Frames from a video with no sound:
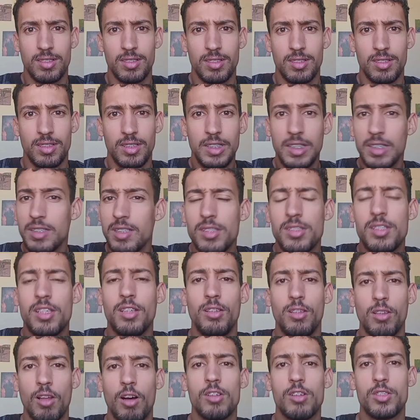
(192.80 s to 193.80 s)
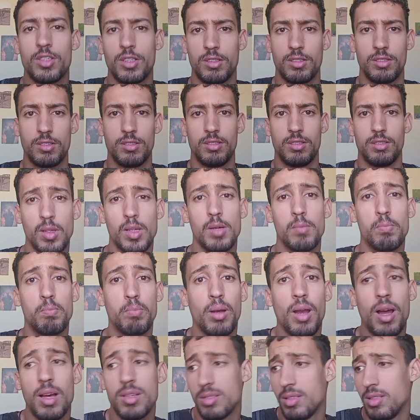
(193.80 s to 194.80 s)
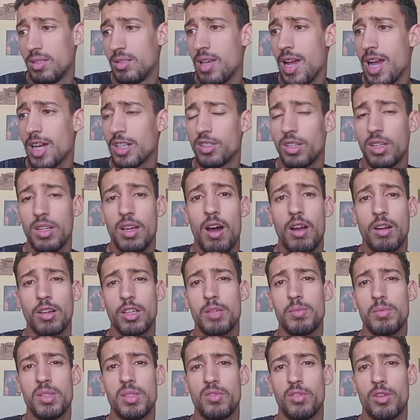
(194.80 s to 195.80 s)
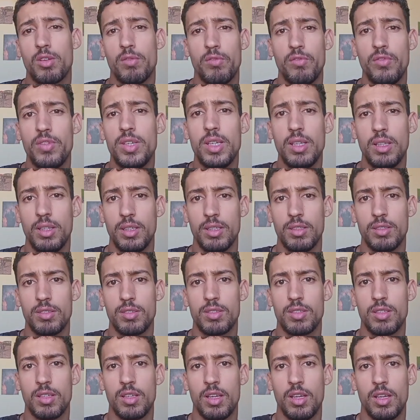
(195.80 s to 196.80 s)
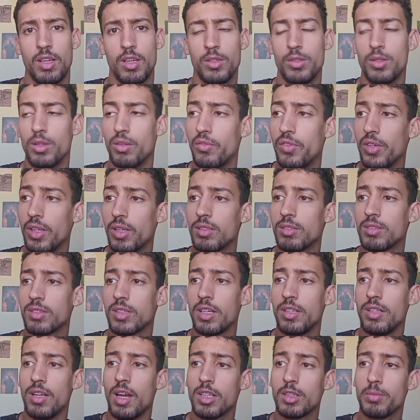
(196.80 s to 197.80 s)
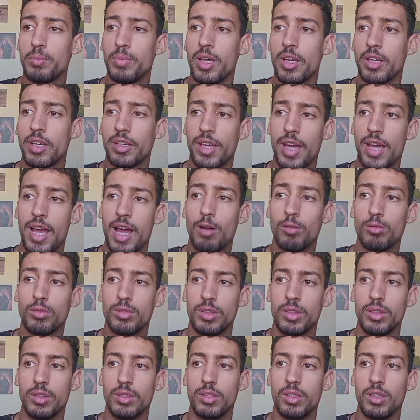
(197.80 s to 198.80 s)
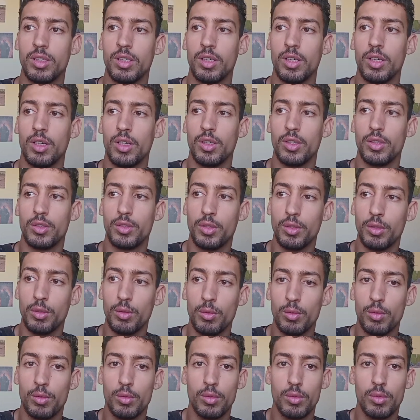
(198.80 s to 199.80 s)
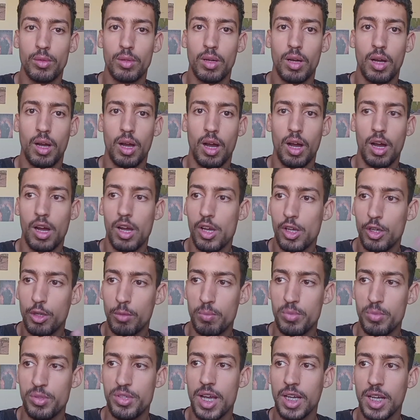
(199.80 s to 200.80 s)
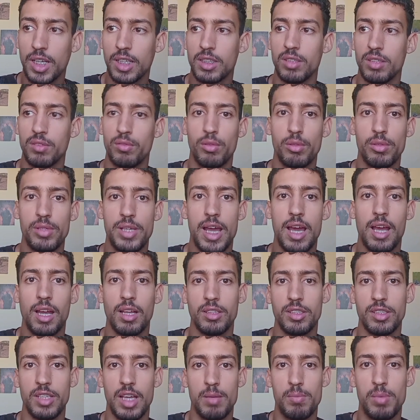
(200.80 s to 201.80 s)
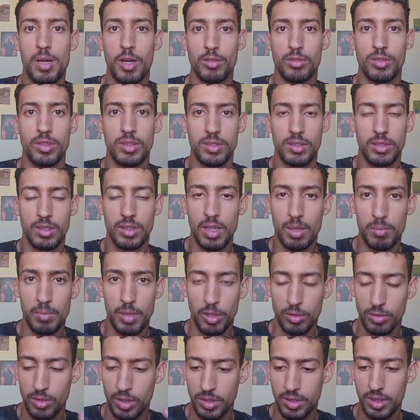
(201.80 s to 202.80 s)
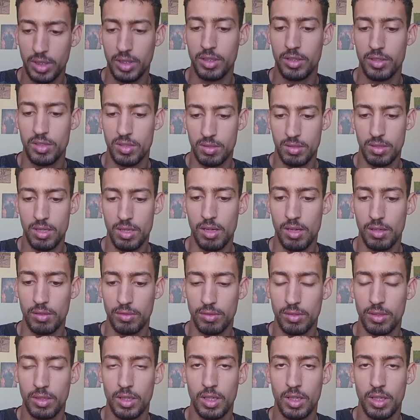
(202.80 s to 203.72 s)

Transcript: This is illogical. Plus, it's actually argument from feelings. Your feelings cannot be accounted to an objective reality about the thing itself.